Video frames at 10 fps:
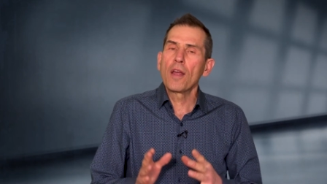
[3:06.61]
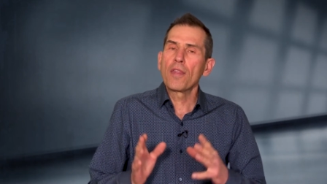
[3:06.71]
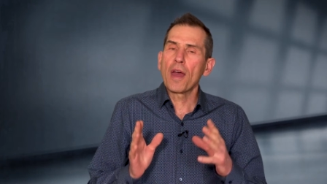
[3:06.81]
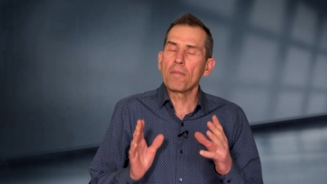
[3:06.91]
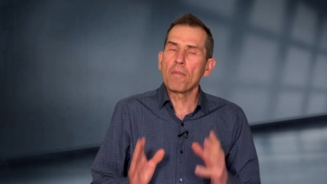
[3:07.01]

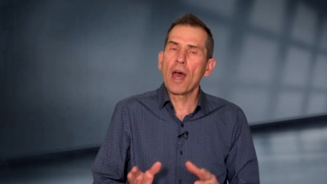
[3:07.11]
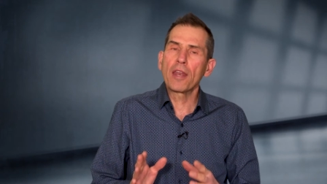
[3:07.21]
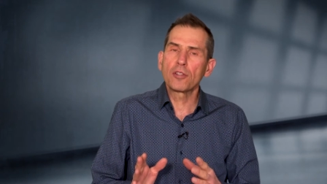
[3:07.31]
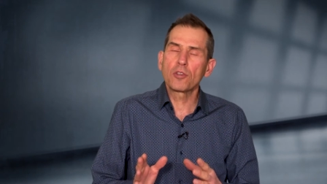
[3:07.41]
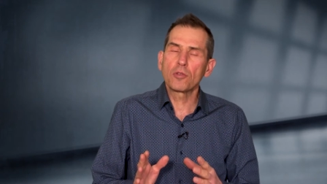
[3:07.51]
that
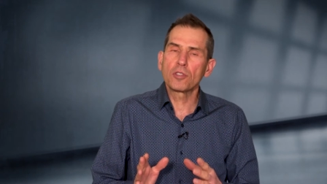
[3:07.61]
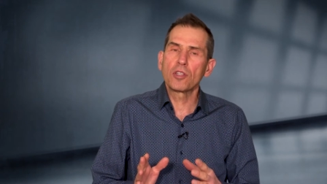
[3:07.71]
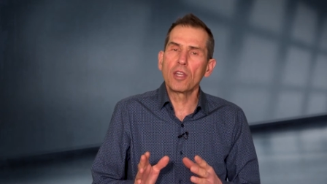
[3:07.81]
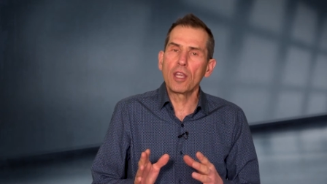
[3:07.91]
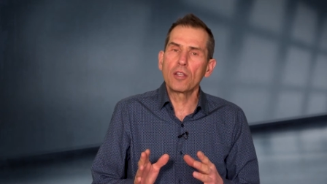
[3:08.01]
managers
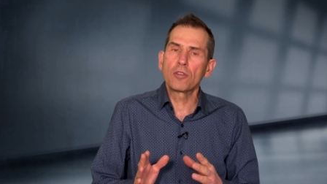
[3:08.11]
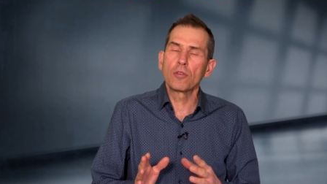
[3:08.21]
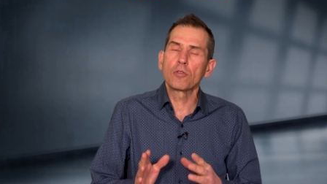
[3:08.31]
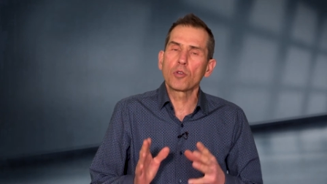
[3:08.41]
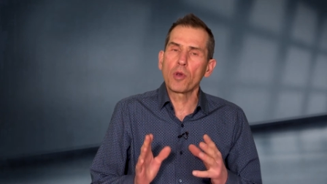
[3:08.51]
need
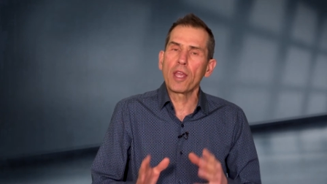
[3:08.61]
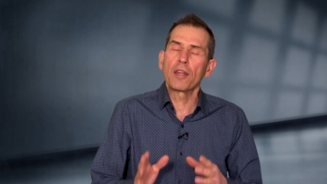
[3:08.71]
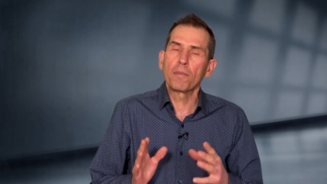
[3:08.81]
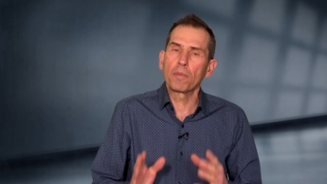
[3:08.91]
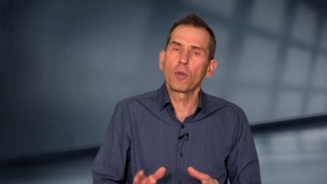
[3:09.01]
to train
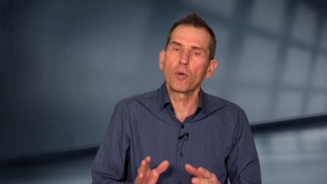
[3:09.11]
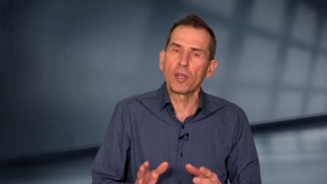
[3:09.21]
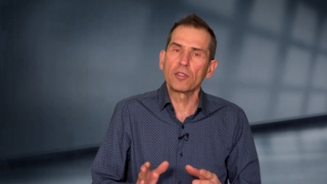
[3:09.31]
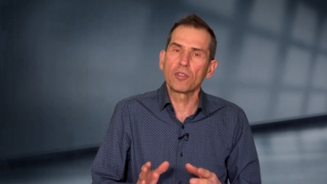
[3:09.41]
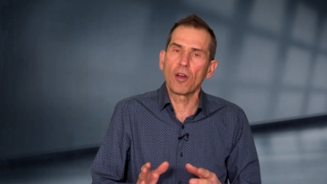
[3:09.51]

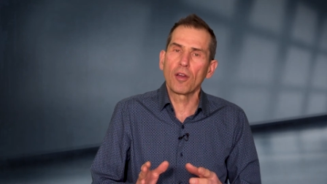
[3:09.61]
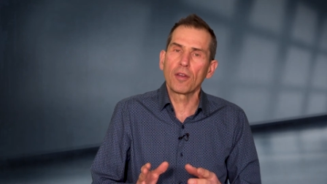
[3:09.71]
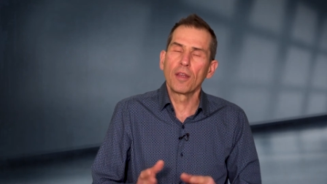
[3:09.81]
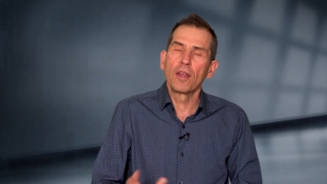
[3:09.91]
employees on.